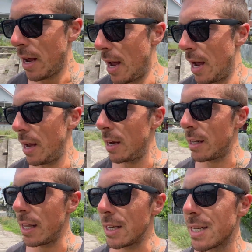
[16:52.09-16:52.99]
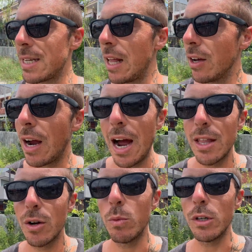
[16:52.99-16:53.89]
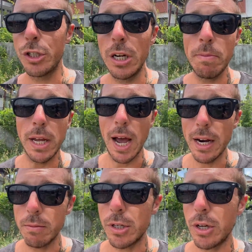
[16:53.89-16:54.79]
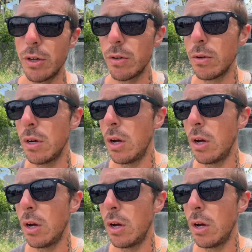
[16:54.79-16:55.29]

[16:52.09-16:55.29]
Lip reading: and then the seller either will ship the item to you,